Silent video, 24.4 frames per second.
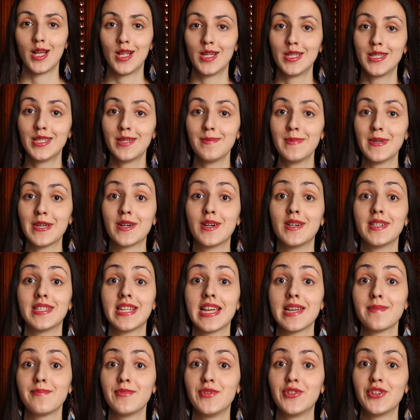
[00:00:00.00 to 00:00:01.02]
Also because
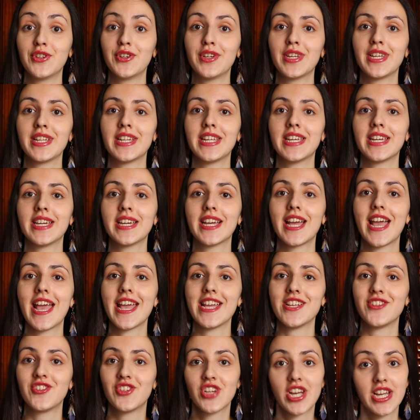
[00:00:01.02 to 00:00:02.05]
I'm joining
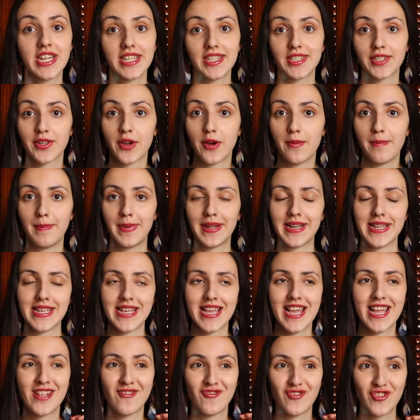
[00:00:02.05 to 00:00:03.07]
a Chinese
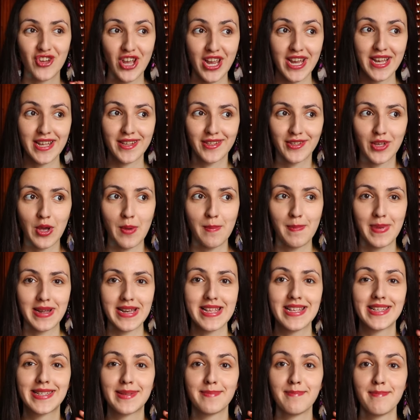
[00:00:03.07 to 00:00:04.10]
company and Chinese
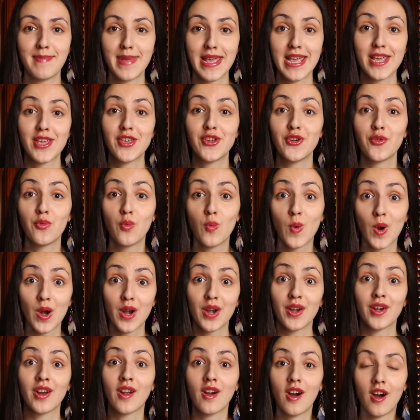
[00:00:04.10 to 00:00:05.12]
companies make you
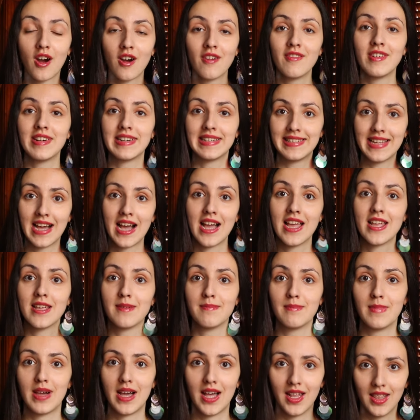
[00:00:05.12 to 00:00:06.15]
work
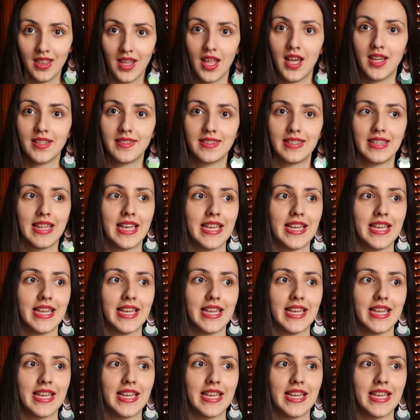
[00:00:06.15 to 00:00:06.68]
overtime a lot.